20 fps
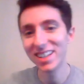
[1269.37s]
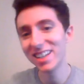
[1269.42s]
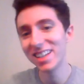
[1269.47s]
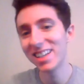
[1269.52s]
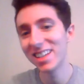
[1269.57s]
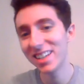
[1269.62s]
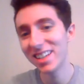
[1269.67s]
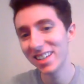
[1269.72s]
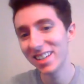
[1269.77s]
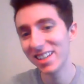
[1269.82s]

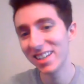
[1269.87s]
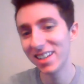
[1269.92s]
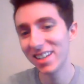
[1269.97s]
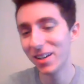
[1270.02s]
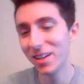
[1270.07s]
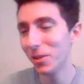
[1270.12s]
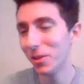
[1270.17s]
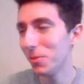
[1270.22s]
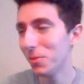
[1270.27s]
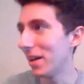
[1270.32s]
Like,
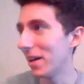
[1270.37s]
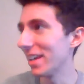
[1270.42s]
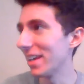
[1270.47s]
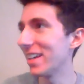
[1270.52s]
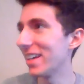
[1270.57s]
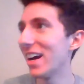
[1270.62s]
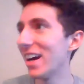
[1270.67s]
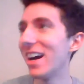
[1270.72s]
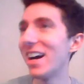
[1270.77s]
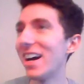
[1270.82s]
oh my
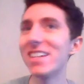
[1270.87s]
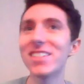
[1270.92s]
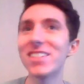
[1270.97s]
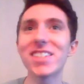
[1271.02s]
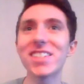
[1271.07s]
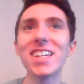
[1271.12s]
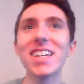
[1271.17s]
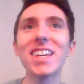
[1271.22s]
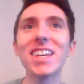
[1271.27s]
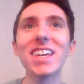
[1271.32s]

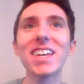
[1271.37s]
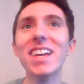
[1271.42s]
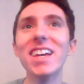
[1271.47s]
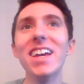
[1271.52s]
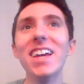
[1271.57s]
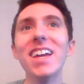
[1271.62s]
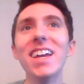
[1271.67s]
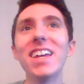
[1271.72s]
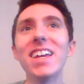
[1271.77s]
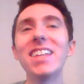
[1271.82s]
gosh! Like
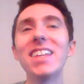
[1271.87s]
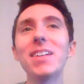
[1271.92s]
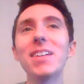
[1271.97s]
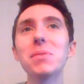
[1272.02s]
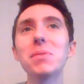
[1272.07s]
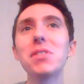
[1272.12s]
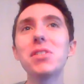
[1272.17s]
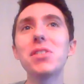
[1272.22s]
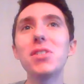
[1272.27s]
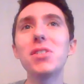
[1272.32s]
there
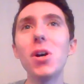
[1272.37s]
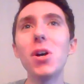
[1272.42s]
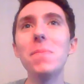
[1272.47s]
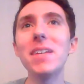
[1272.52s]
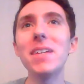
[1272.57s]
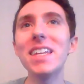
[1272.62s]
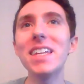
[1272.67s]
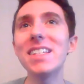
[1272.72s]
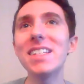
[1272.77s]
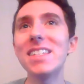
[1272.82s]
were so
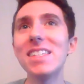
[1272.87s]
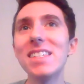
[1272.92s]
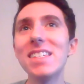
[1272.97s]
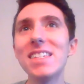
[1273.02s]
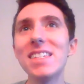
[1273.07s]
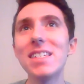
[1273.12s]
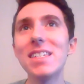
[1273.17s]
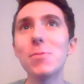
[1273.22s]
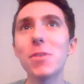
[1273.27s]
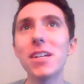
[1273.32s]
many
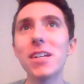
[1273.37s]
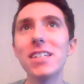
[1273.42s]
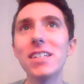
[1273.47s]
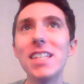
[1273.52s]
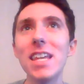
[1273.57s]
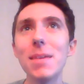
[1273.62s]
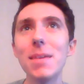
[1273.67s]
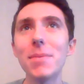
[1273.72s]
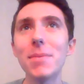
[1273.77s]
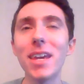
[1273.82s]
instances where his
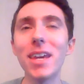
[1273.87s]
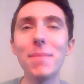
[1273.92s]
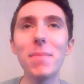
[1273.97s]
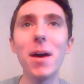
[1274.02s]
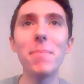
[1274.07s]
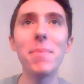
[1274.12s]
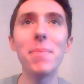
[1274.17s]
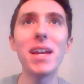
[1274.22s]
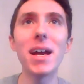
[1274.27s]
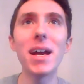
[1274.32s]
name came
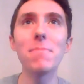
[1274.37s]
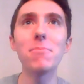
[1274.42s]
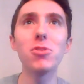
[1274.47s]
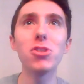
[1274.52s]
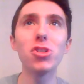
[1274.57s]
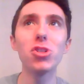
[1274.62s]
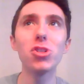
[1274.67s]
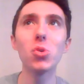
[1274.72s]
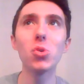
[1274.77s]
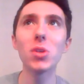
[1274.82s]
up, and I'm
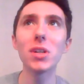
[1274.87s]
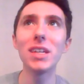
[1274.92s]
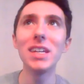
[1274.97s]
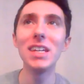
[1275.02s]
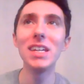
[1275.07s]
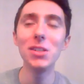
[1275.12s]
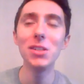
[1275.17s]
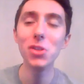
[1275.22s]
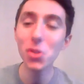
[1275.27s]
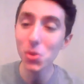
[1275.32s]
sure
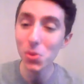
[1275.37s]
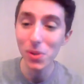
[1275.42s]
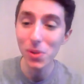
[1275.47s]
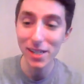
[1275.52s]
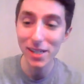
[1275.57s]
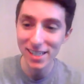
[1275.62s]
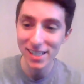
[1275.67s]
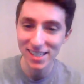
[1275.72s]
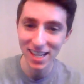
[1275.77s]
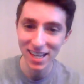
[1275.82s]
he knew
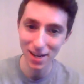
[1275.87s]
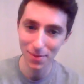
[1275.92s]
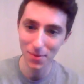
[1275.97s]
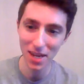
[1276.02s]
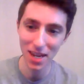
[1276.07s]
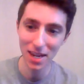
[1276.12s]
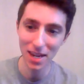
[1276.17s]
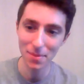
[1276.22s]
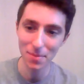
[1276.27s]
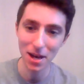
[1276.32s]
his name
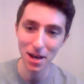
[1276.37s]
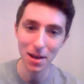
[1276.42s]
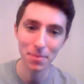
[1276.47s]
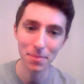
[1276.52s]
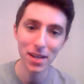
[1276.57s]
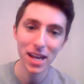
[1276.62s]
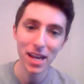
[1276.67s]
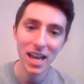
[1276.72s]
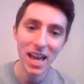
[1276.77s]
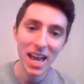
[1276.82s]
came up,
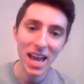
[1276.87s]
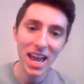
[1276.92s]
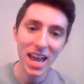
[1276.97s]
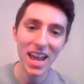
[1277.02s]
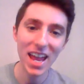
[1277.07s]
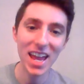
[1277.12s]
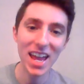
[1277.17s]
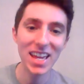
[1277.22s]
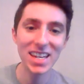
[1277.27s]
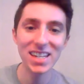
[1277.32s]

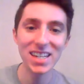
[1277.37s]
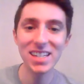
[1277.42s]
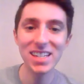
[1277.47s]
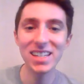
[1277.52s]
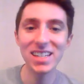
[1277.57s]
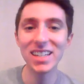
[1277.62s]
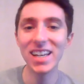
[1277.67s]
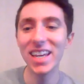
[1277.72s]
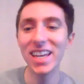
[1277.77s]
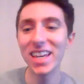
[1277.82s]
and
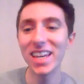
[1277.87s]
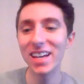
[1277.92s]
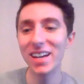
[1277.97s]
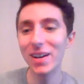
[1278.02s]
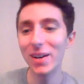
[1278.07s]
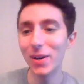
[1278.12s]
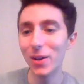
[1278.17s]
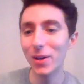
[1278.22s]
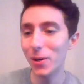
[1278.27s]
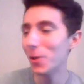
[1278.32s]
like,
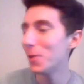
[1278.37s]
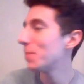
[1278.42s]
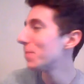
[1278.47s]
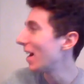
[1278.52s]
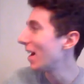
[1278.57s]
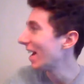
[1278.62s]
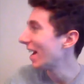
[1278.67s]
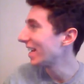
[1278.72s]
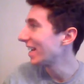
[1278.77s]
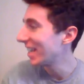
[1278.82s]
oh
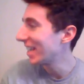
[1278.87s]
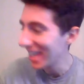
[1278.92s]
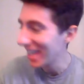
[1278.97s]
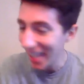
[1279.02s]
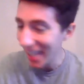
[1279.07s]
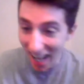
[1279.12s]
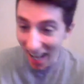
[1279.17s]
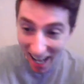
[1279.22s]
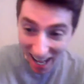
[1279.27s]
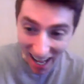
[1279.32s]
my
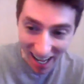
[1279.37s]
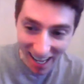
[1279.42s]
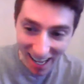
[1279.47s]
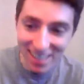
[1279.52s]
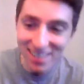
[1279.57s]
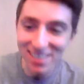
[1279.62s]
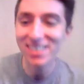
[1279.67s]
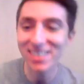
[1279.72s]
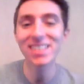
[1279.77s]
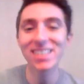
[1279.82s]

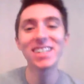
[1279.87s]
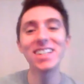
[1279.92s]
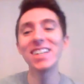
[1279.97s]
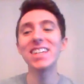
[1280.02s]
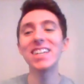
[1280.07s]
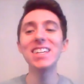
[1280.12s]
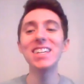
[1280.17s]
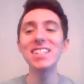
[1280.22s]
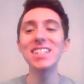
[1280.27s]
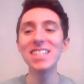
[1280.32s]
gosh!
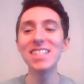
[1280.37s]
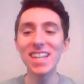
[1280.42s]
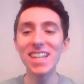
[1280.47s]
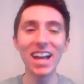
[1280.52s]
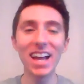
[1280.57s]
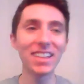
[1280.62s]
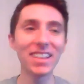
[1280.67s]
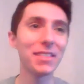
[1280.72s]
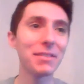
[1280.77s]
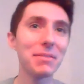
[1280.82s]
Like he
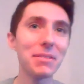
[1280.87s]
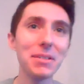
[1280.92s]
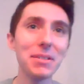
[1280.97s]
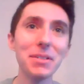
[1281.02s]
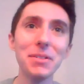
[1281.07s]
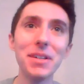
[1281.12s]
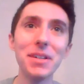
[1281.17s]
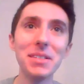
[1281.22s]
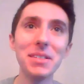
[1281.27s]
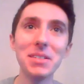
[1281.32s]
sat
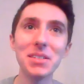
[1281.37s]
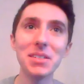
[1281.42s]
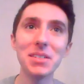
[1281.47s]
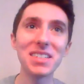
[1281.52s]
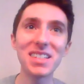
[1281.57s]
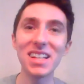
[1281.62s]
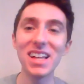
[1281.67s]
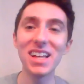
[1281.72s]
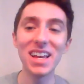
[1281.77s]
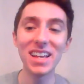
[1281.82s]
through and
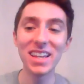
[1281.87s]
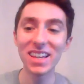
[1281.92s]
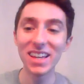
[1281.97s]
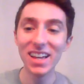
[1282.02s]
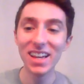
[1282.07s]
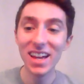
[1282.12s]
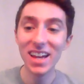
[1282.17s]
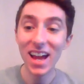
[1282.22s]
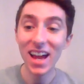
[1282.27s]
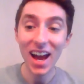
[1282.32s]
just like,
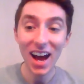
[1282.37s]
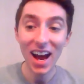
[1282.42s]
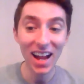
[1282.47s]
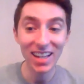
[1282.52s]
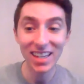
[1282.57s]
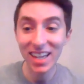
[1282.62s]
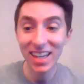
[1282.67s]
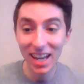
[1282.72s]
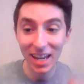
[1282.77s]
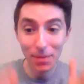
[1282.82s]
I
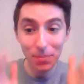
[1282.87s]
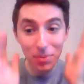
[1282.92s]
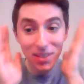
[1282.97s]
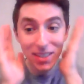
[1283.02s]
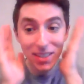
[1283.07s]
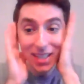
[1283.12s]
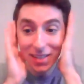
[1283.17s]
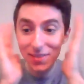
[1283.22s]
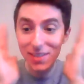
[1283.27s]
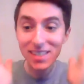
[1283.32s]
can't
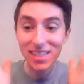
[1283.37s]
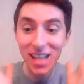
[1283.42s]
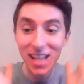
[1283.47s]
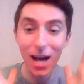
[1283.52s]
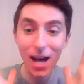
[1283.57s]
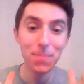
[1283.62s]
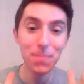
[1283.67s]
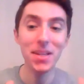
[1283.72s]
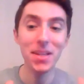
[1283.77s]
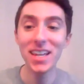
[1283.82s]
believe he's
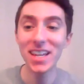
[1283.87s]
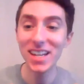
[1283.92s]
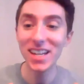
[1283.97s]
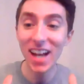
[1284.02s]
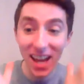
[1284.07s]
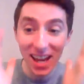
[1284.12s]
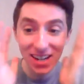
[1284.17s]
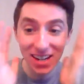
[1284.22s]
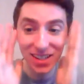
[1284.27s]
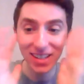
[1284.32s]
not playing an
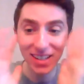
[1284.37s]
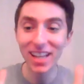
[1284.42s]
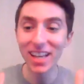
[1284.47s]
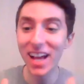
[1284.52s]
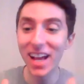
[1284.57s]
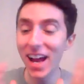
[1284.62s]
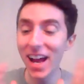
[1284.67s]
idol. Like